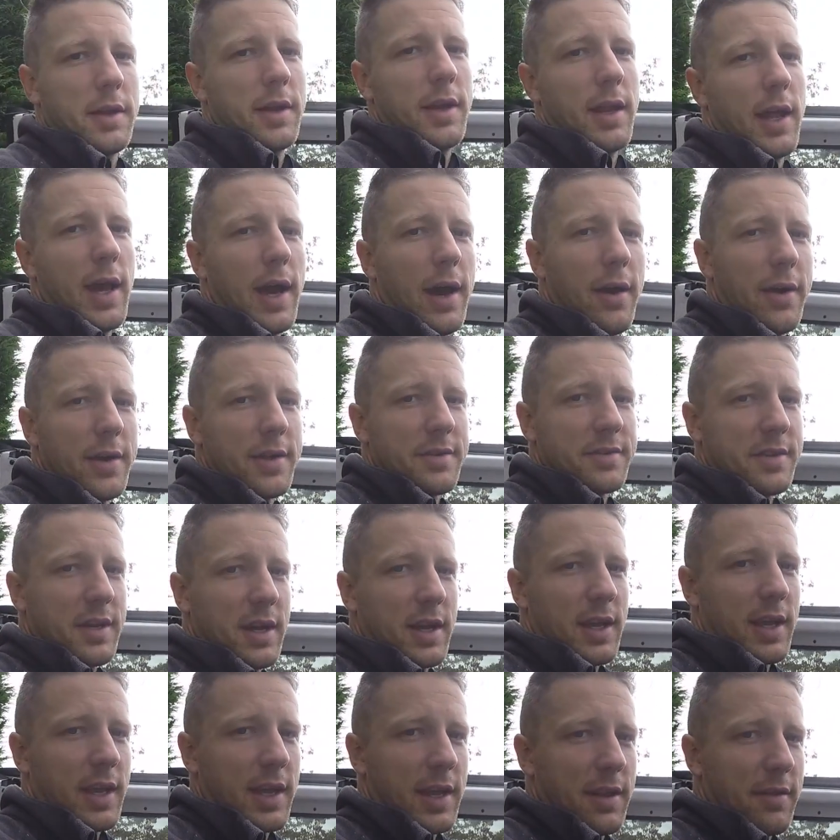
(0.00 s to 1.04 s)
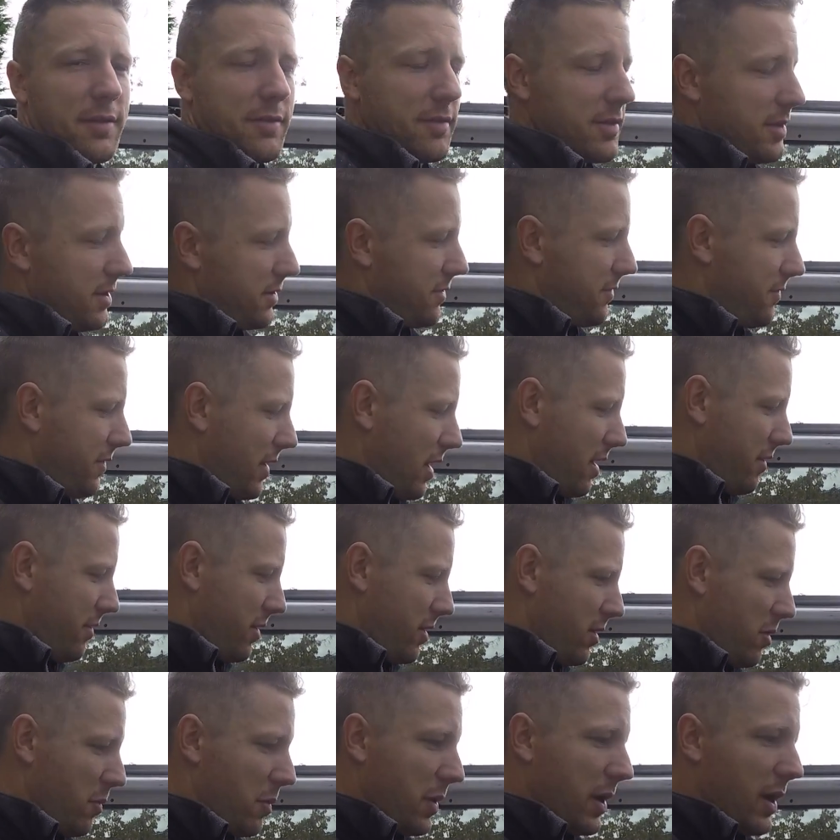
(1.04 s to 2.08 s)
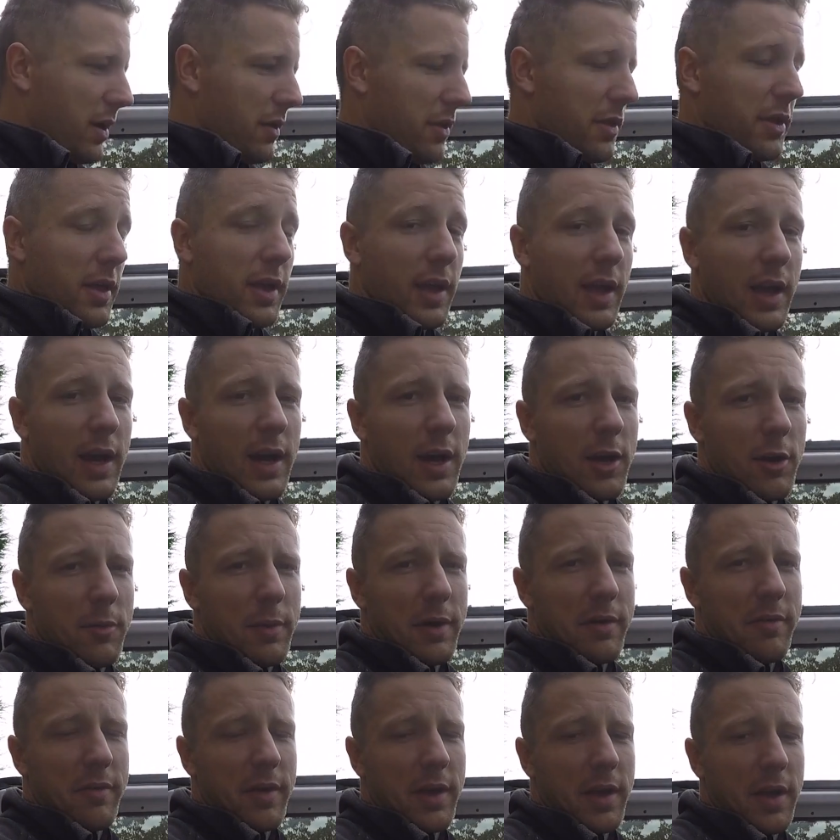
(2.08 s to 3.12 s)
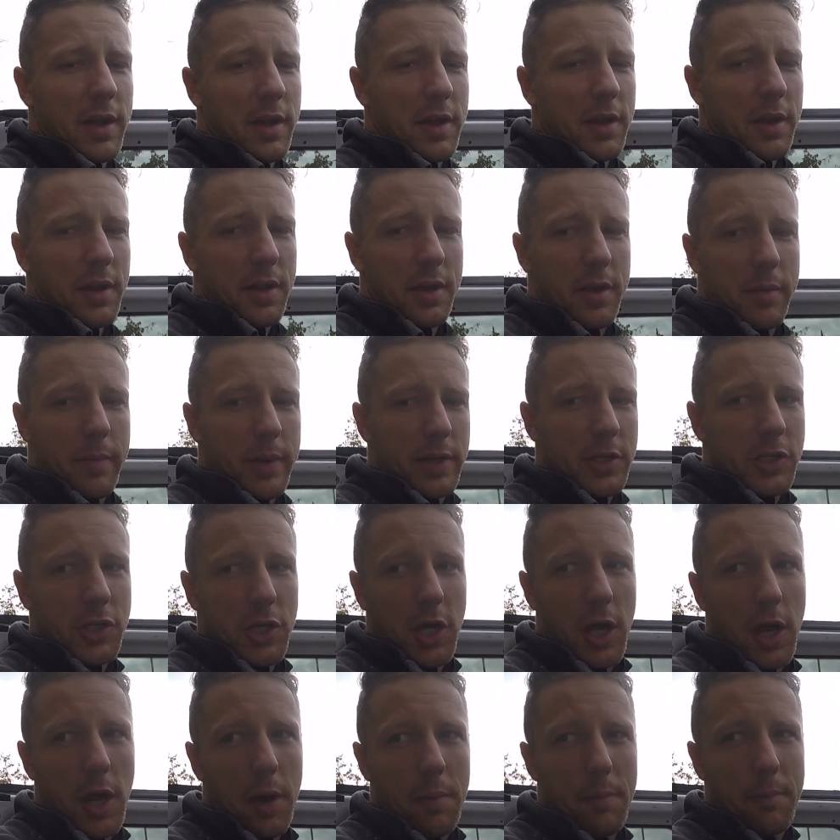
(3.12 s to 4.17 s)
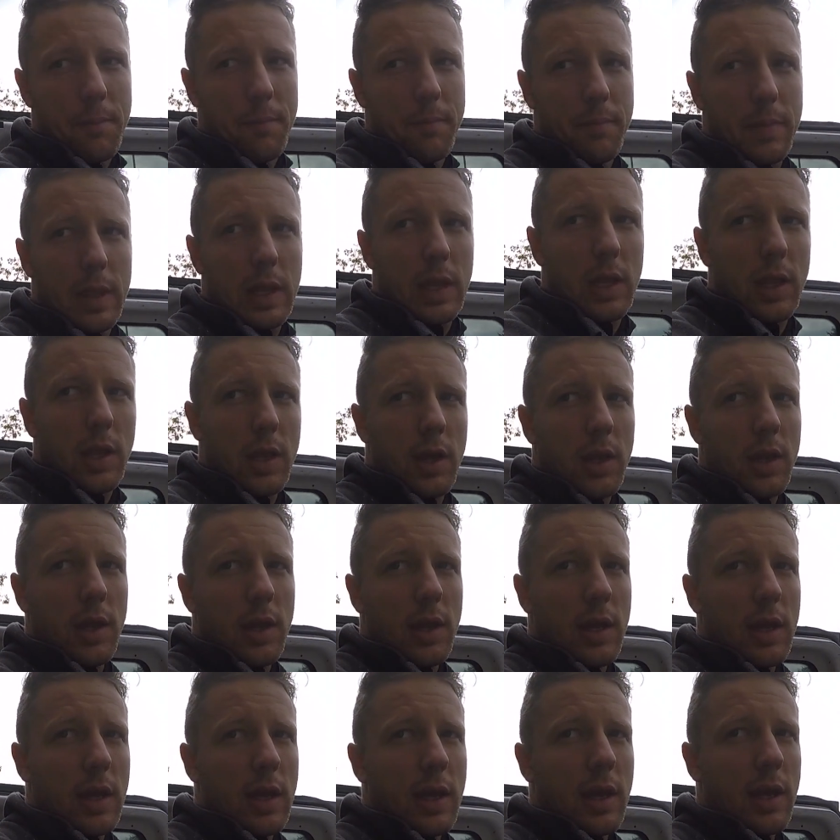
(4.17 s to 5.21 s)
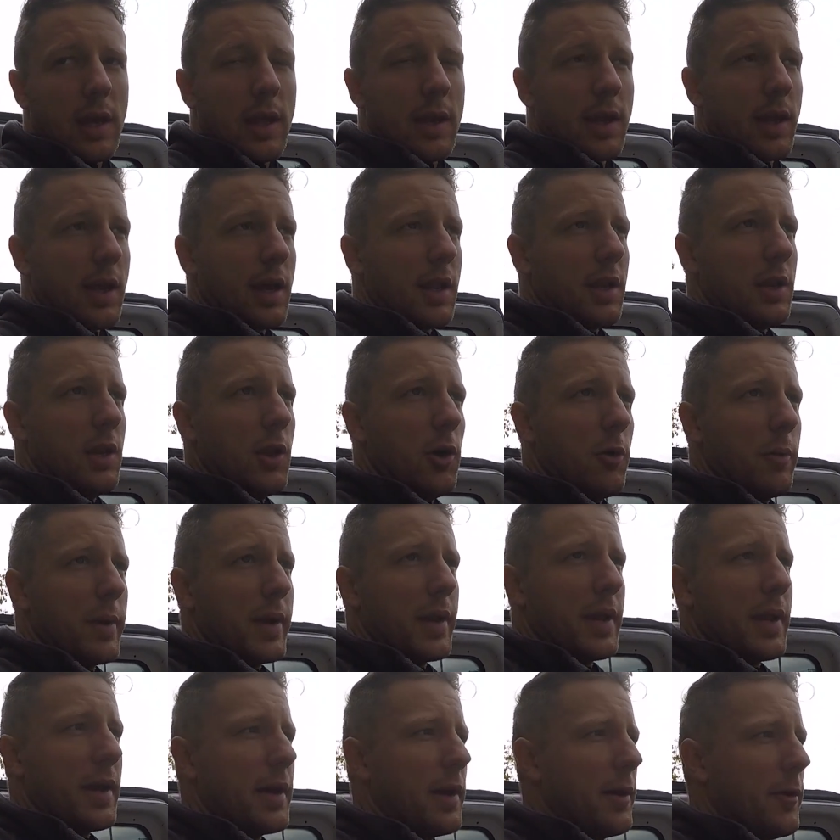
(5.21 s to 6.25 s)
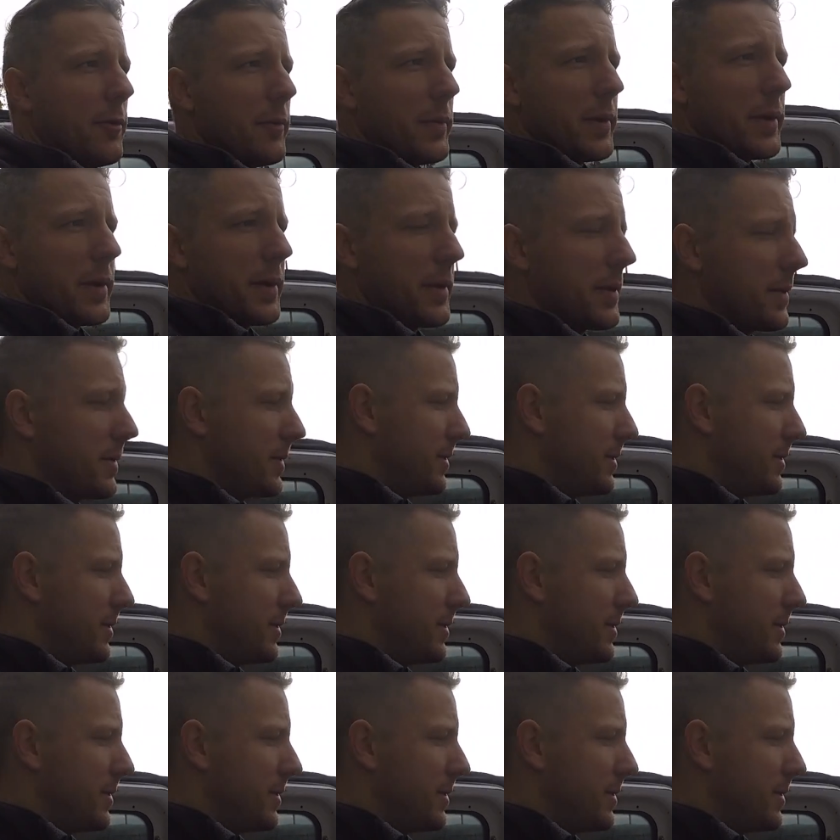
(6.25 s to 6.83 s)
Now I just gotta get this 500-pound thing out of my van and into my shop. And I got nobody to help me.